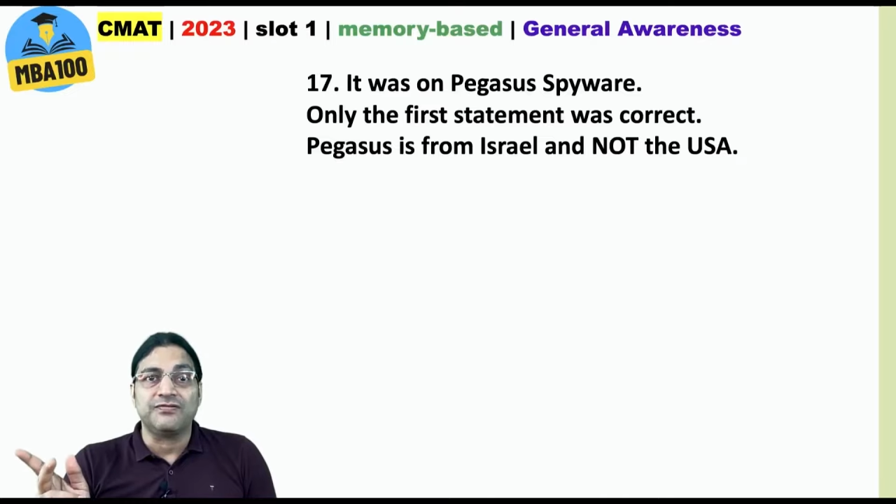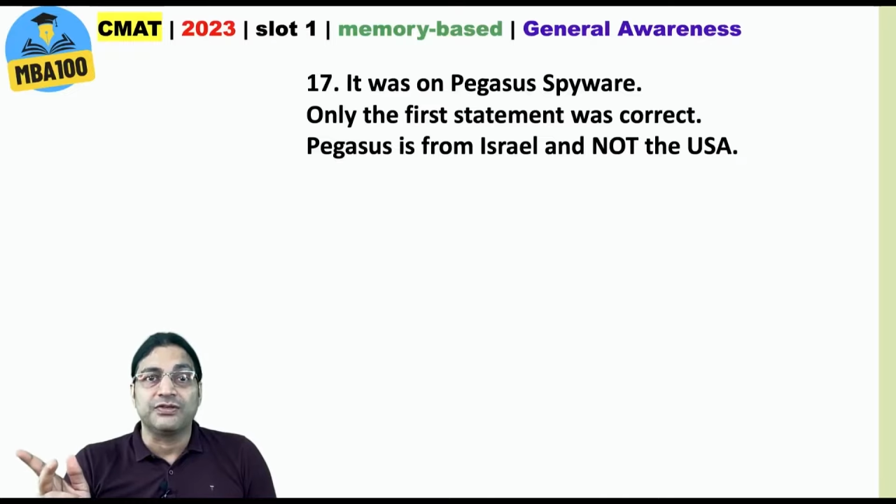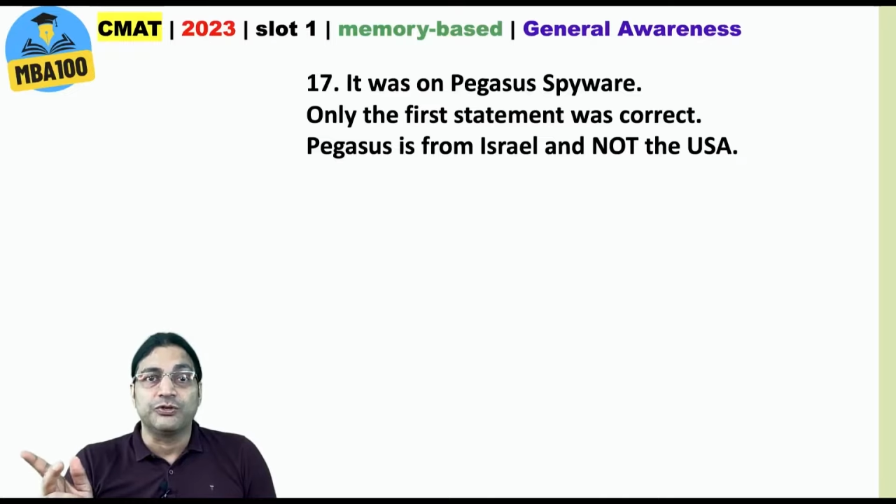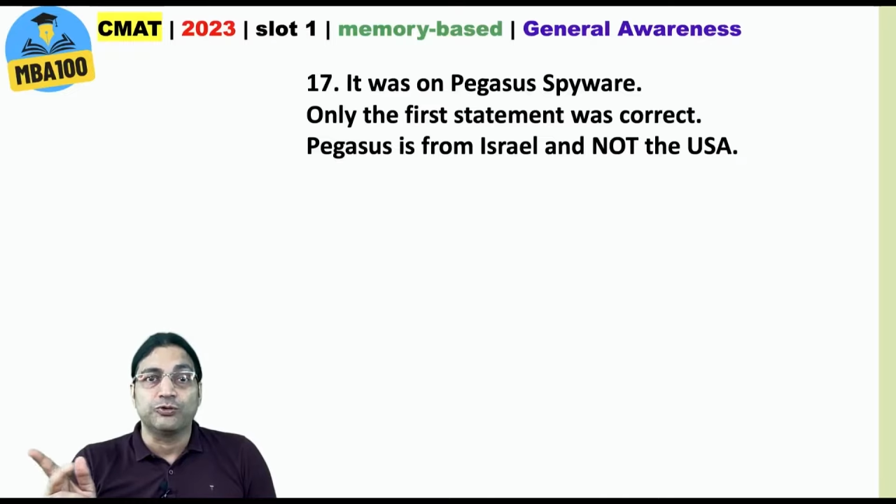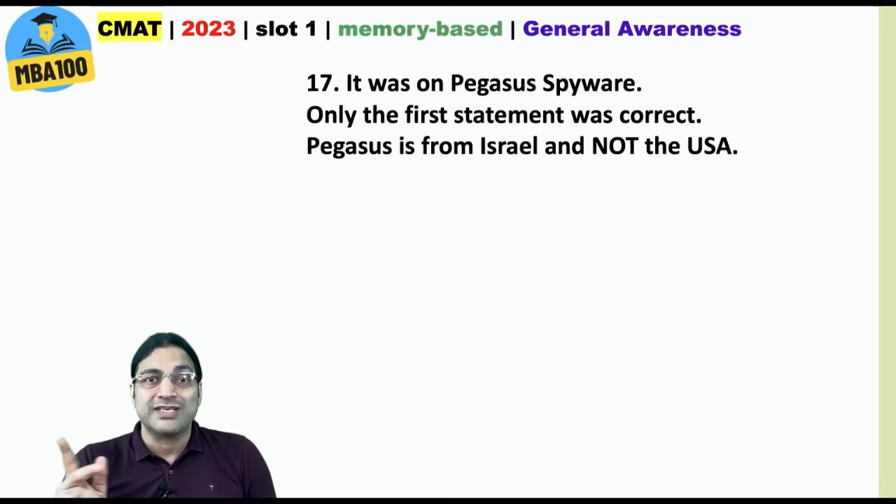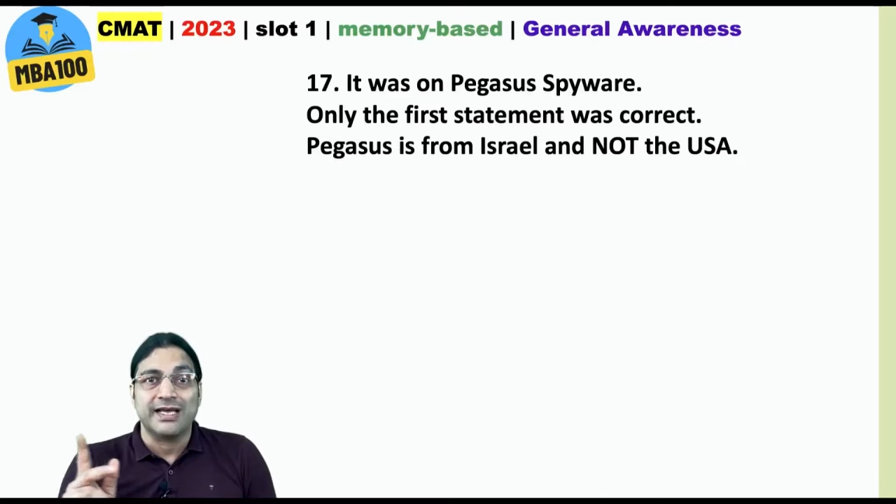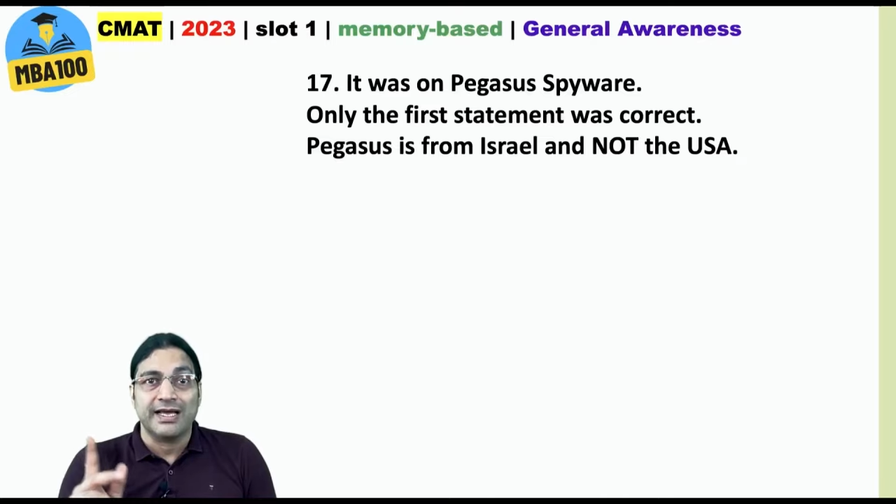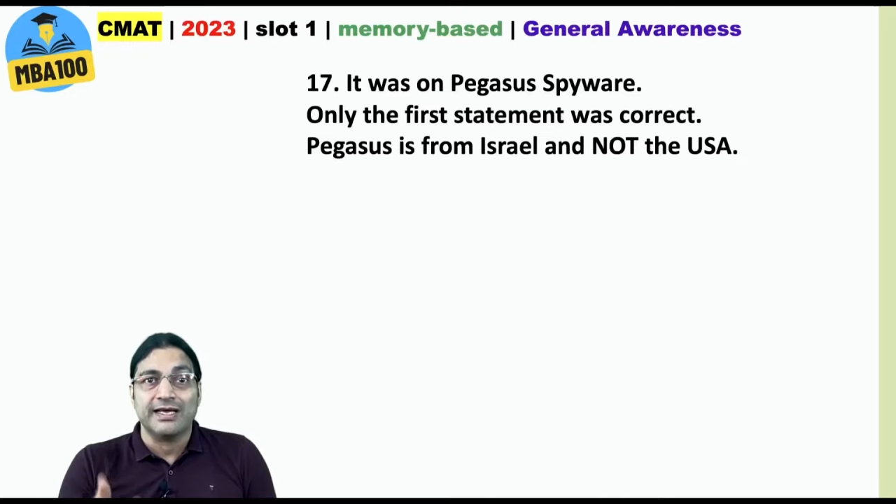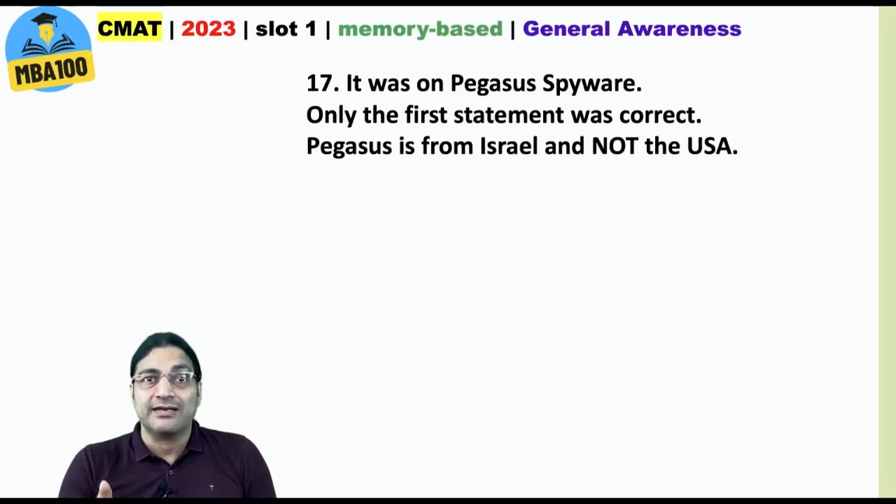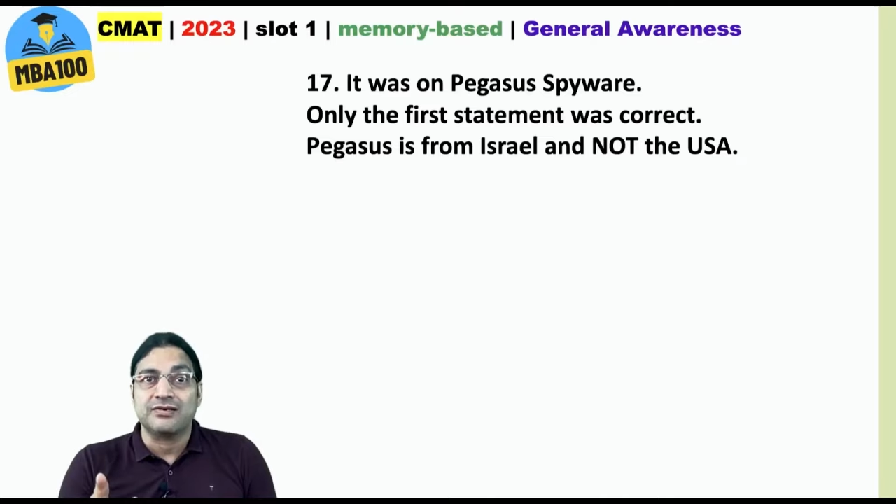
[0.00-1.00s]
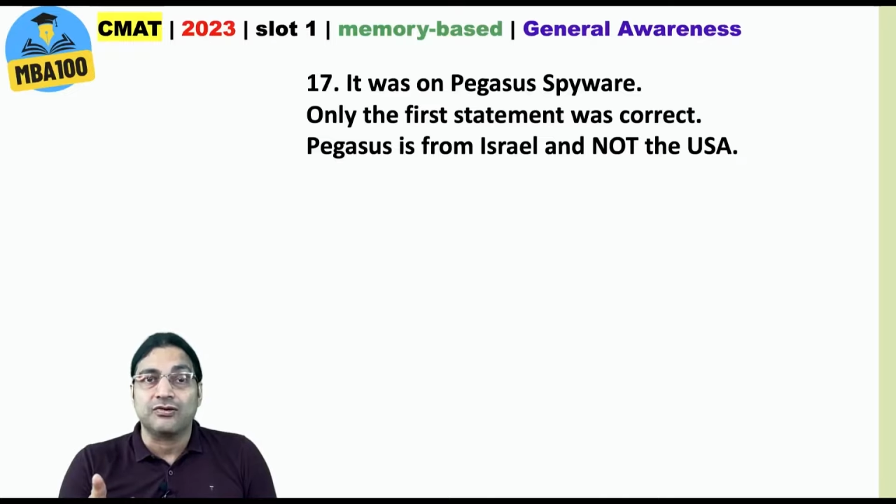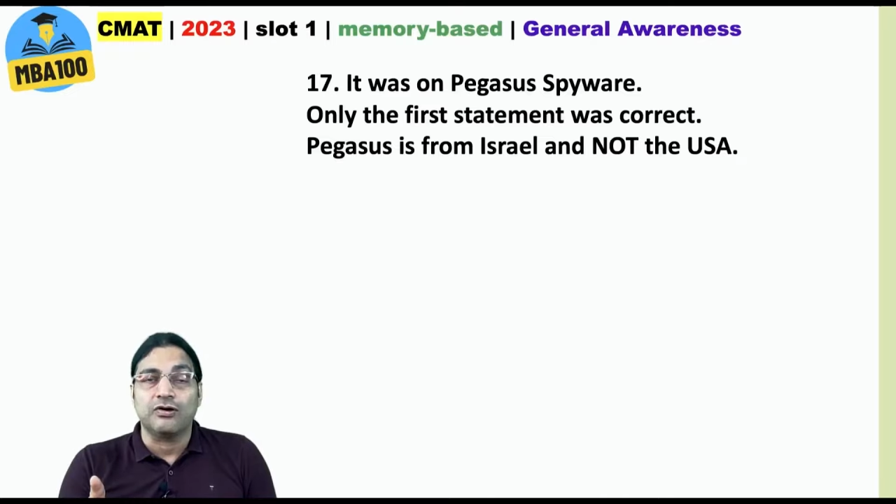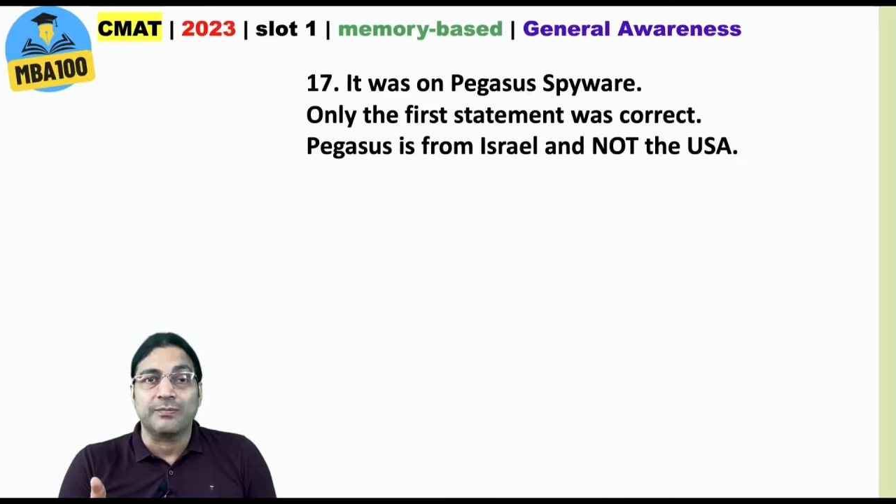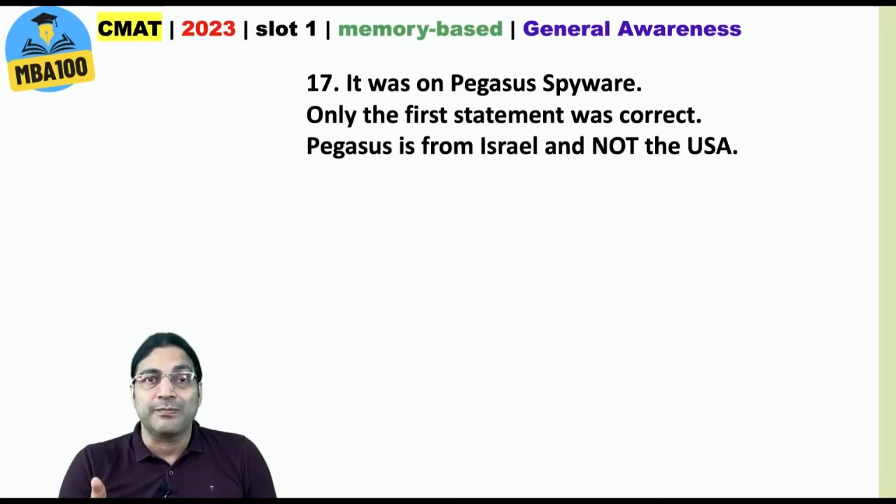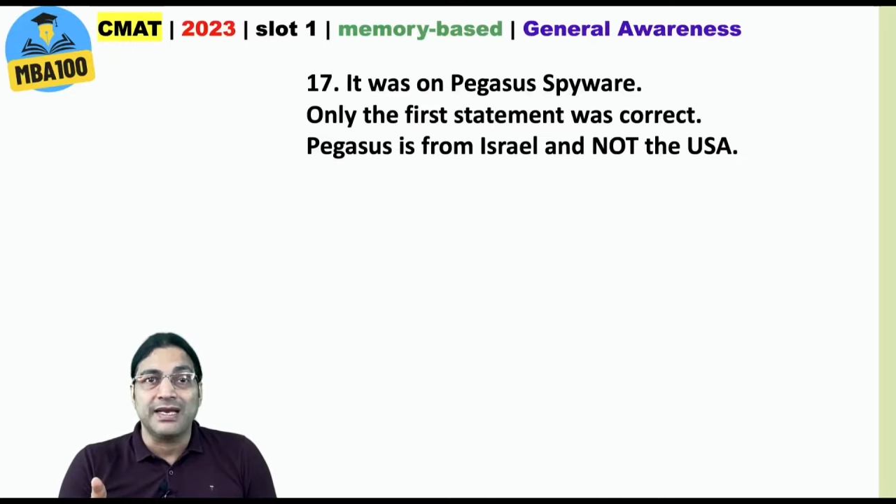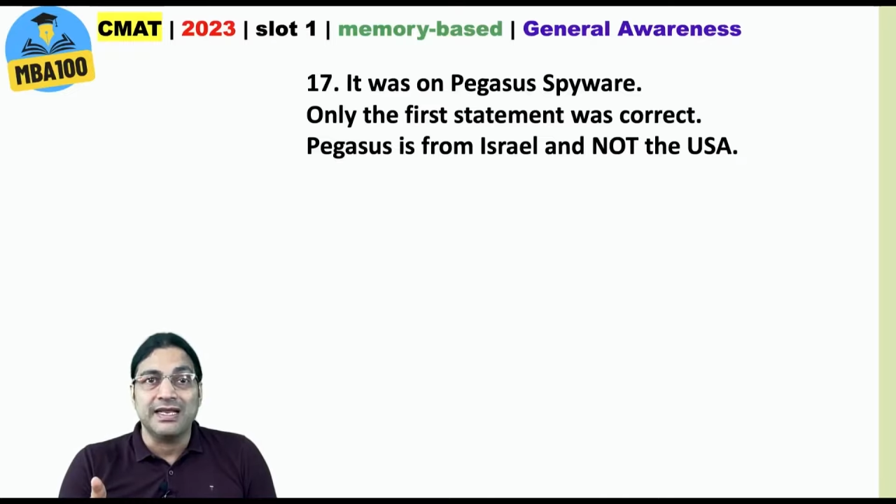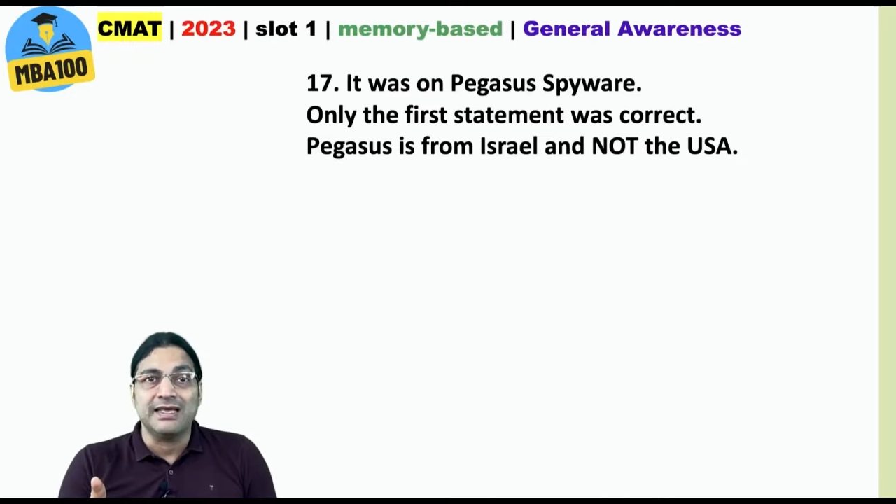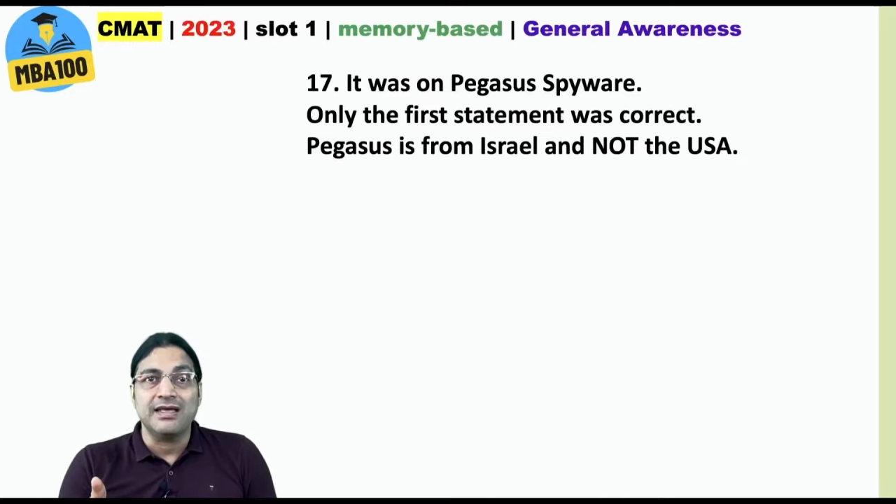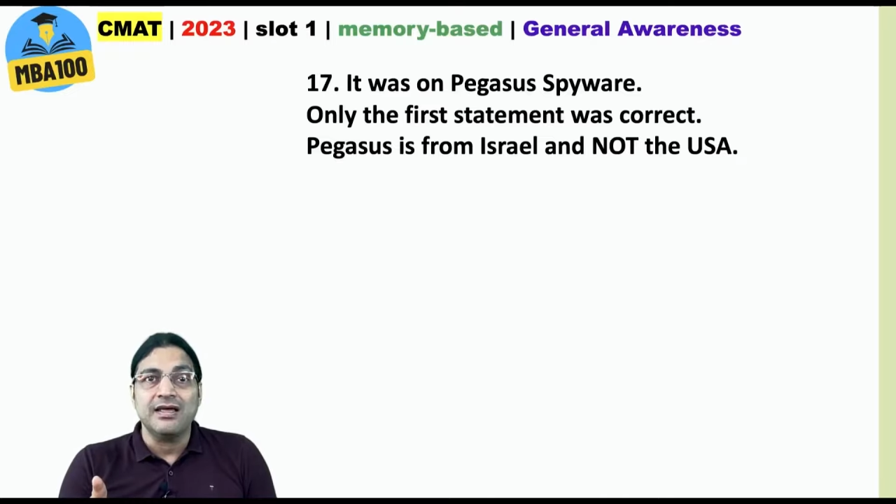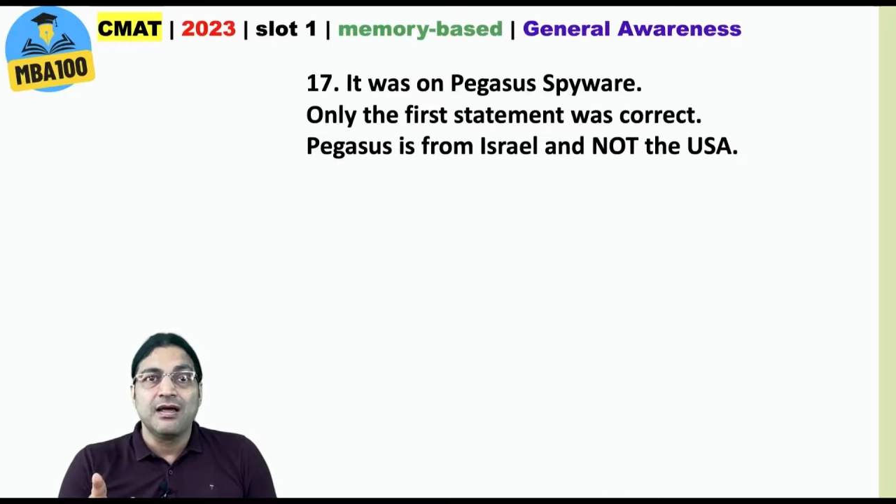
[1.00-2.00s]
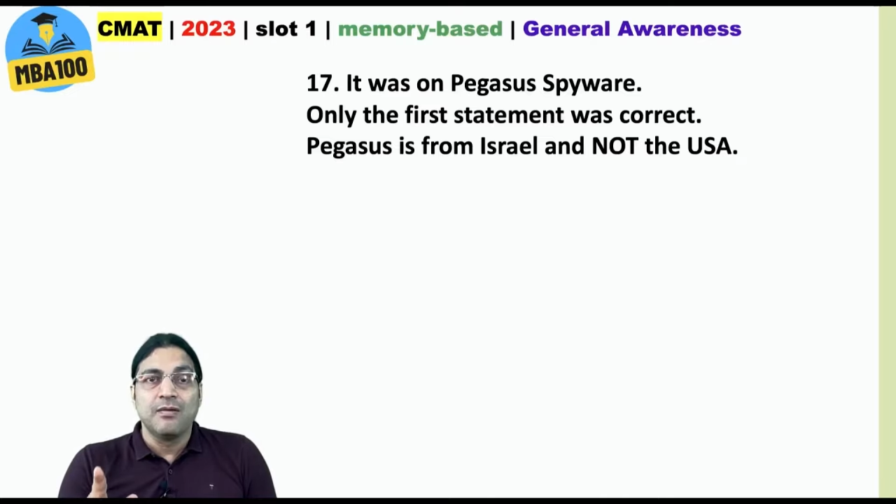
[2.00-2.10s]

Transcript: using it on many